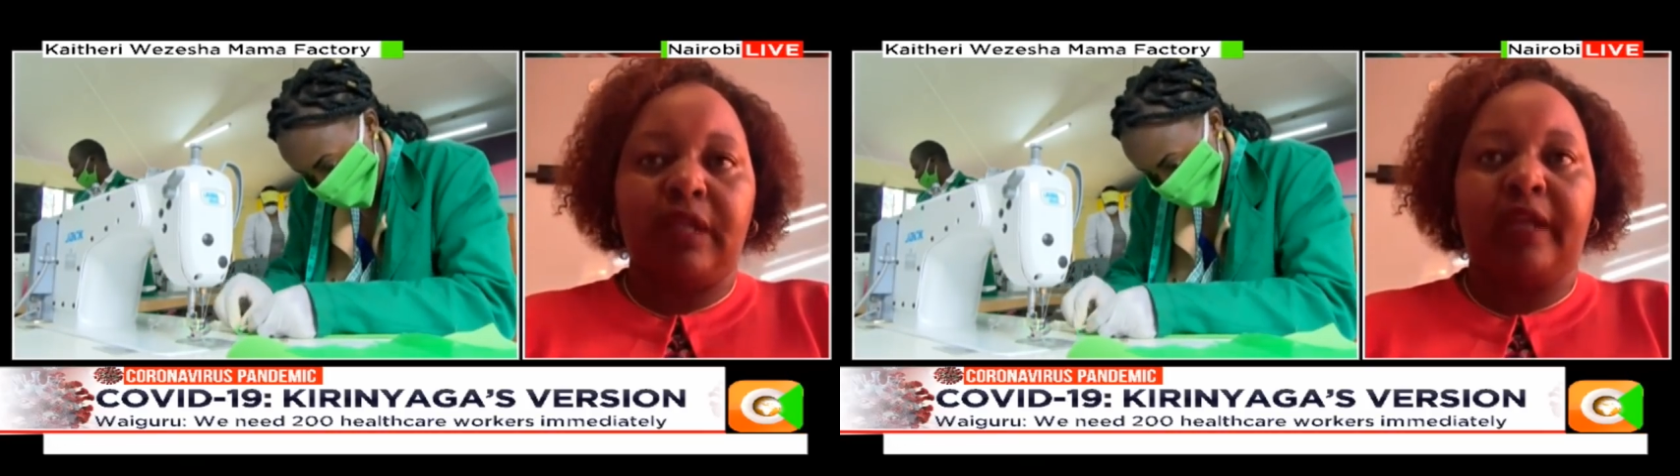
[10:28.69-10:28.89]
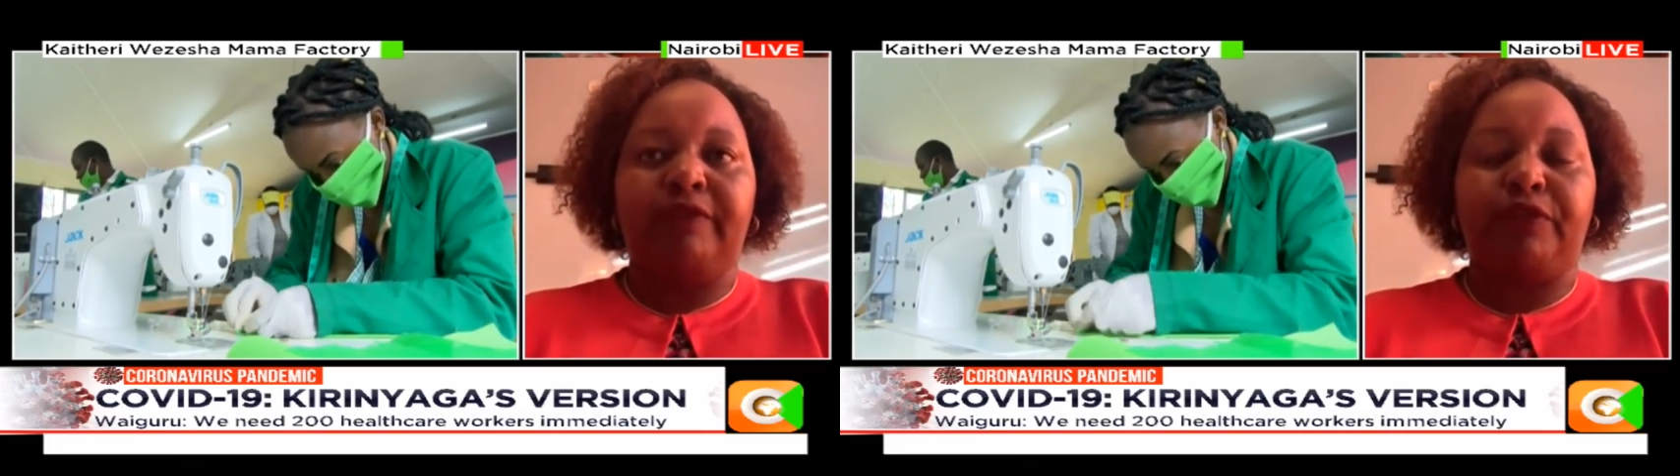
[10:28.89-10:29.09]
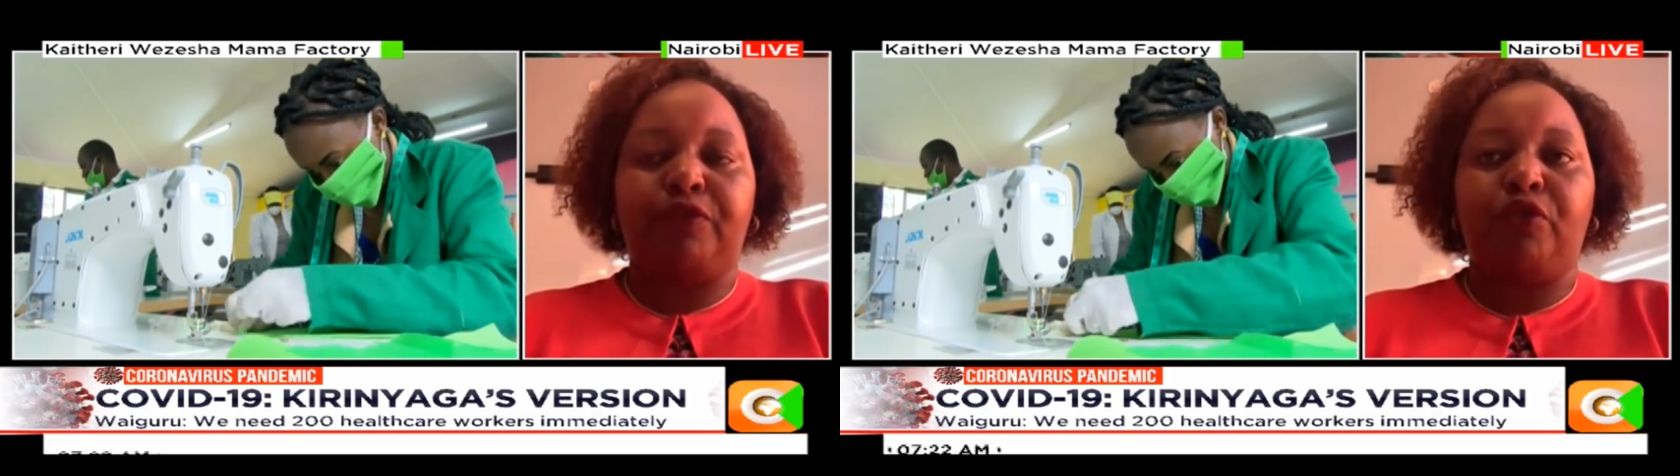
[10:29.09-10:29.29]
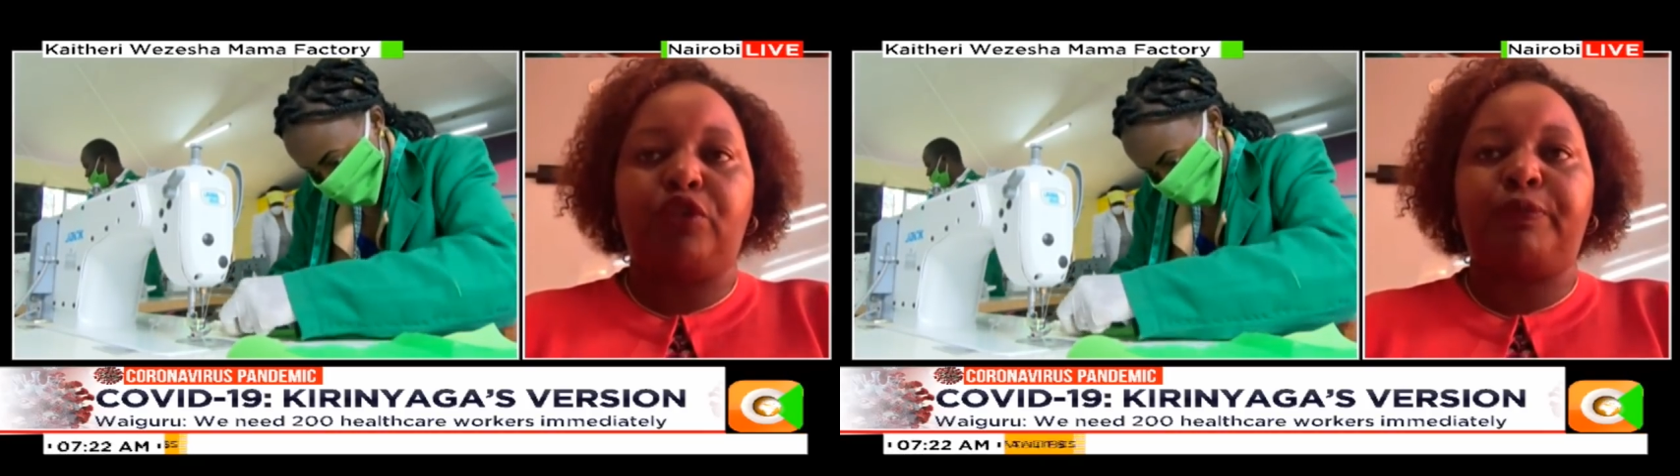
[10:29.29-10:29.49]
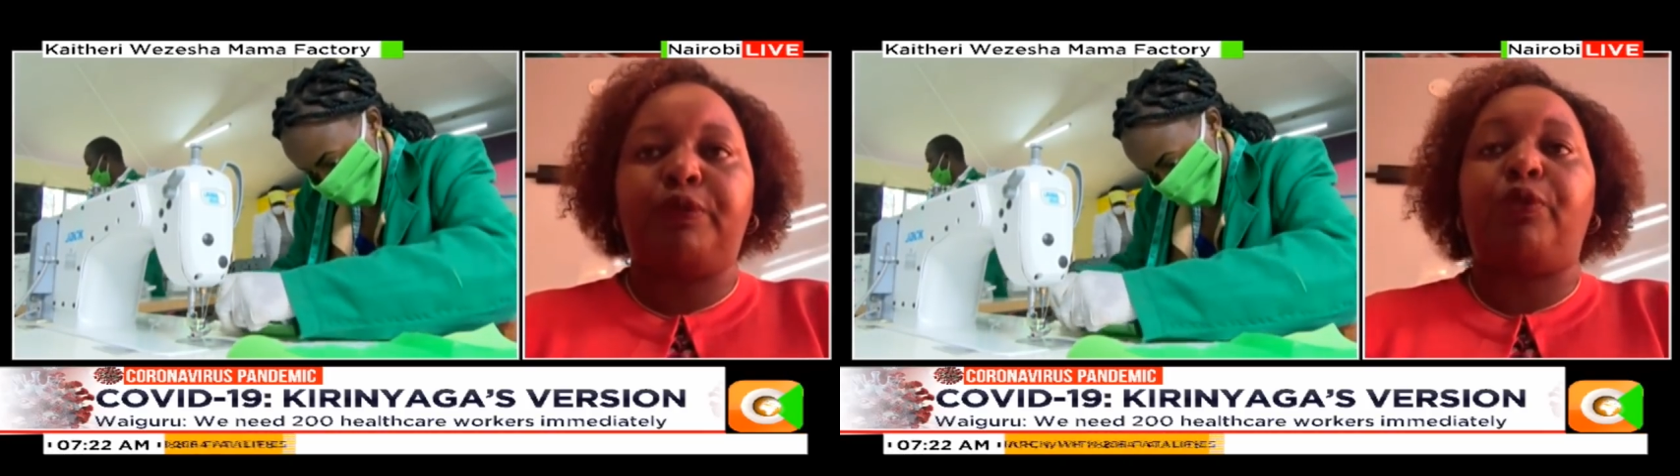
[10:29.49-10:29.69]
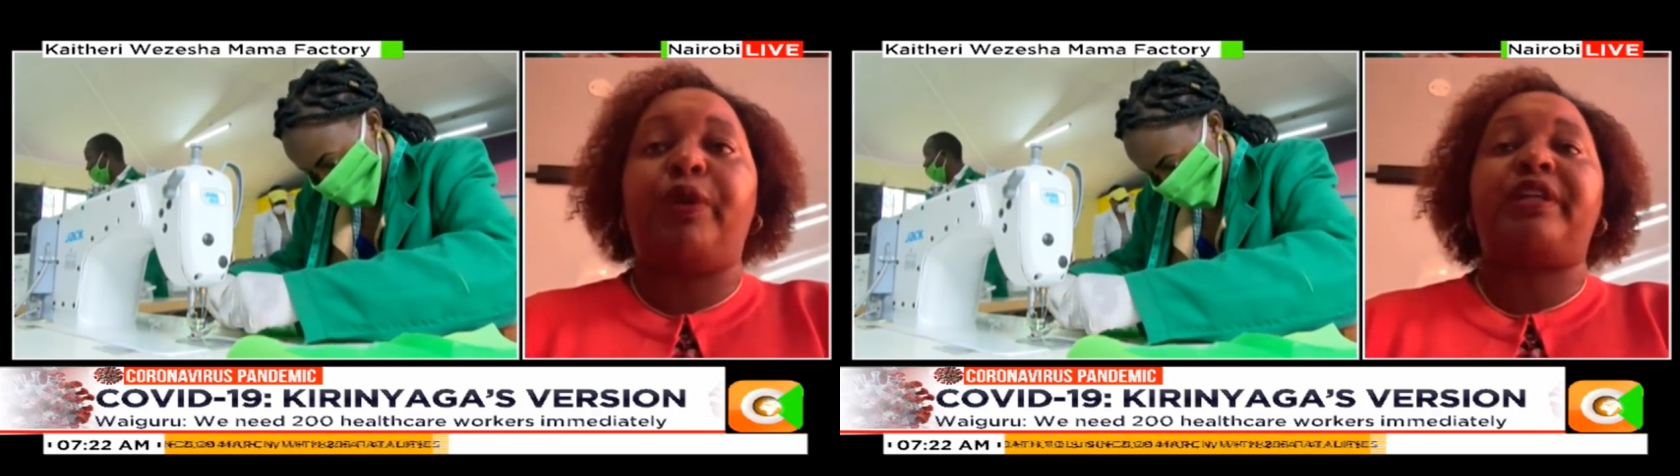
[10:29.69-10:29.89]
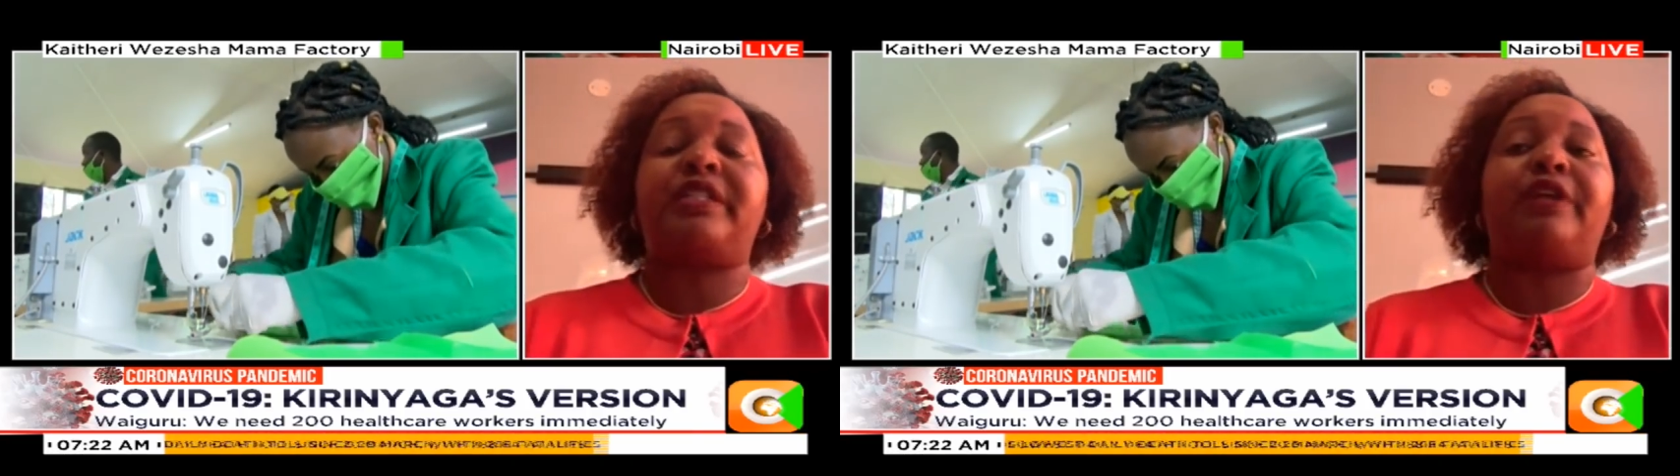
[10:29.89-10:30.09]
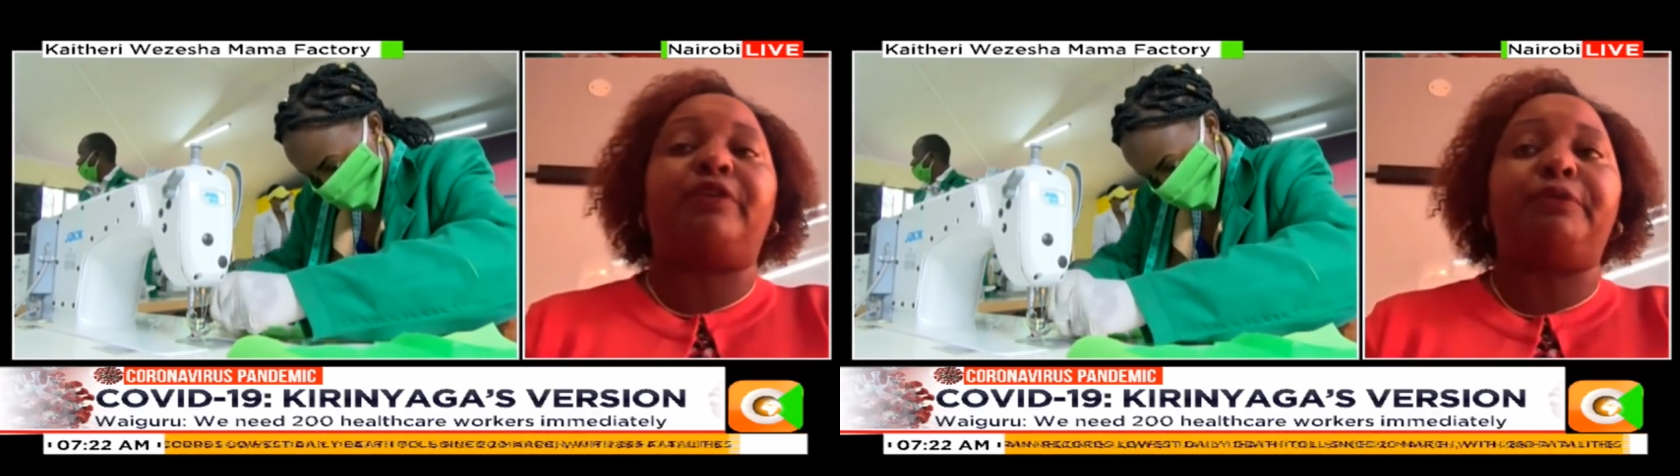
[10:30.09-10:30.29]
a level four hospital,
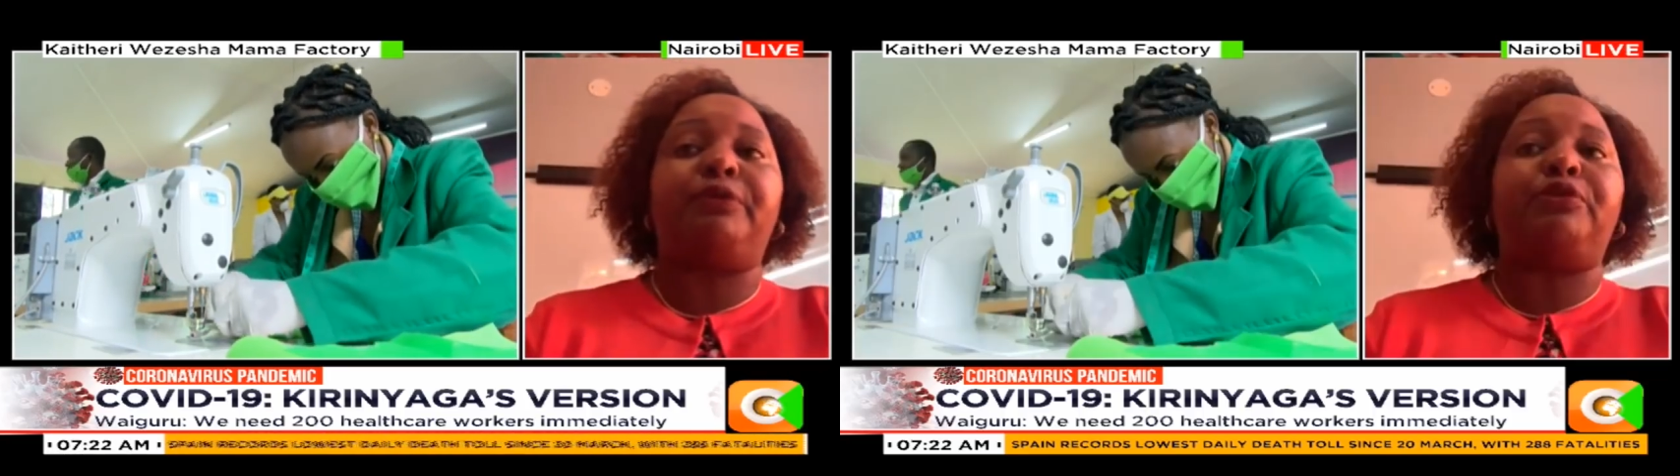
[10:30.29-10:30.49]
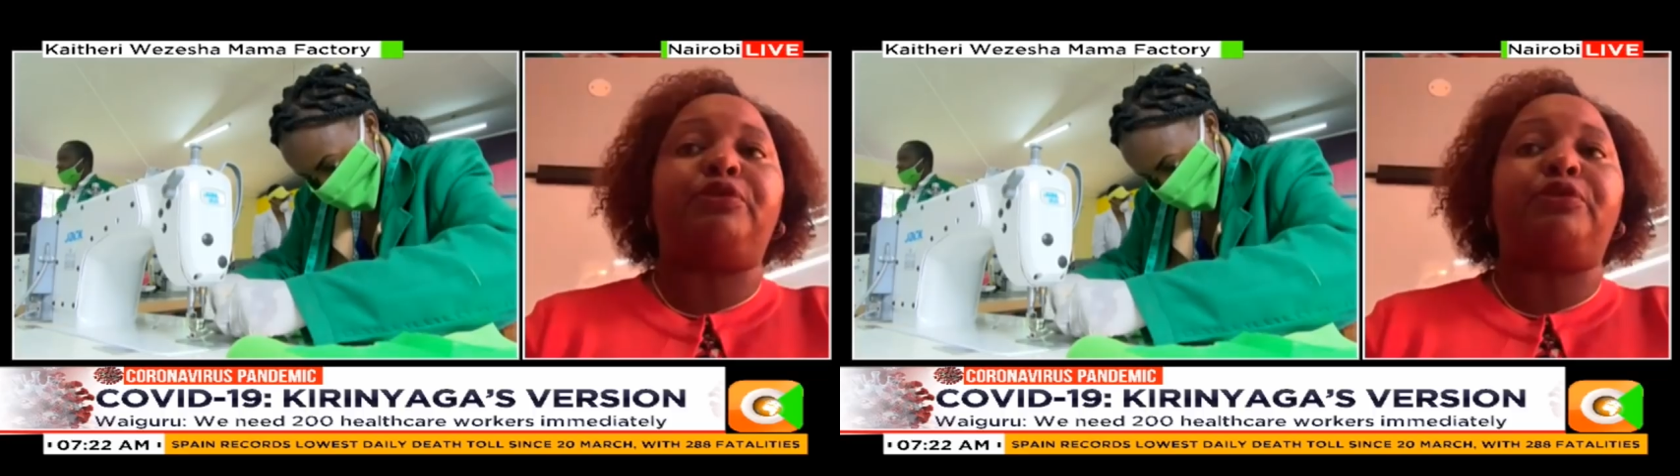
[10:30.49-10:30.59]
whereas Nairobi will